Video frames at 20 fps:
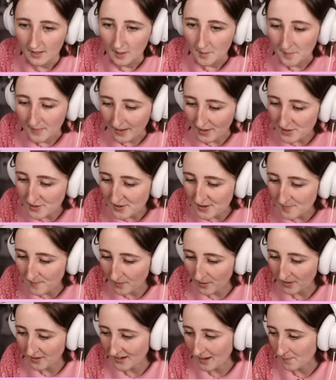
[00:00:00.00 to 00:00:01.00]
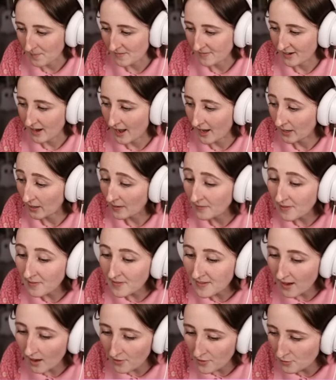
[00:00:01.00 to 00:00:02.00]
But yeah, you can mark it up even higher. And then
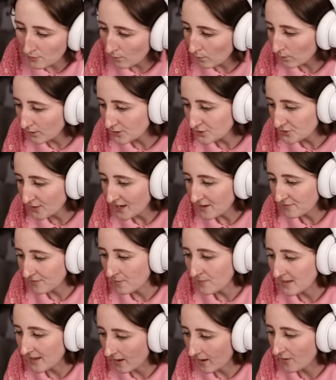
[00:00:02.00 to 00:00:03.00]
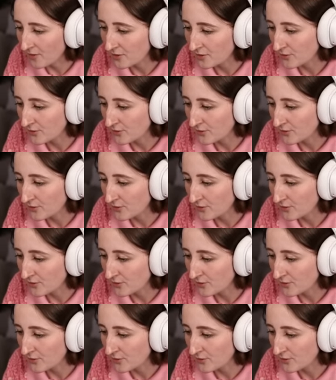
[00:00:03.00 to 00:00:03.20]
the other reward trait from the other,